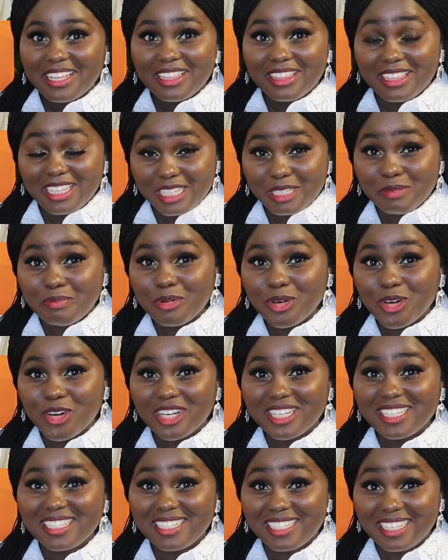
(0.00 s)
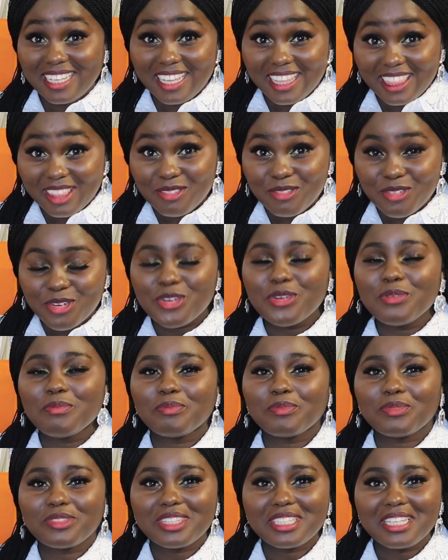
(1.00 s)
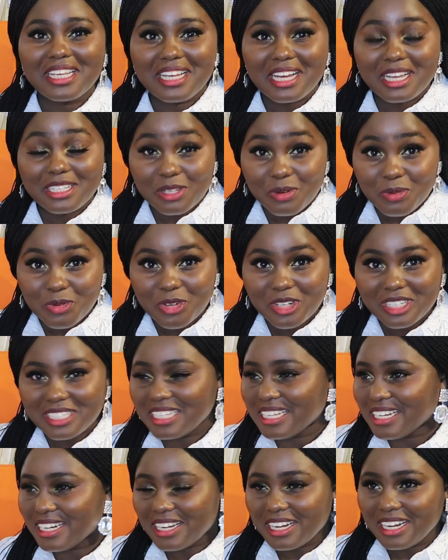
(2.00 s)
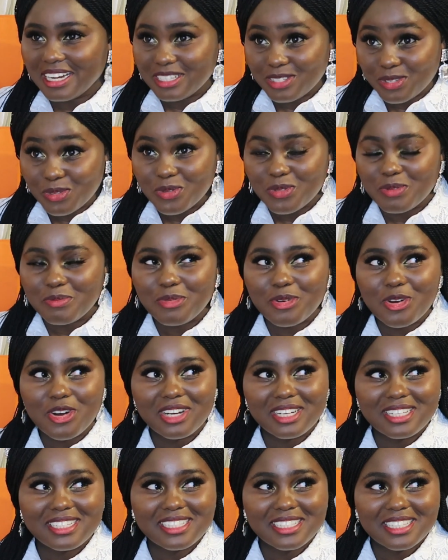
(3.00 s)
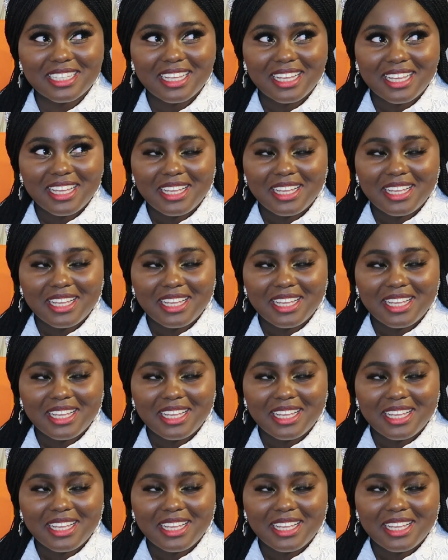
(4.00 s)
this box in the room. As I walked in, I saw the box.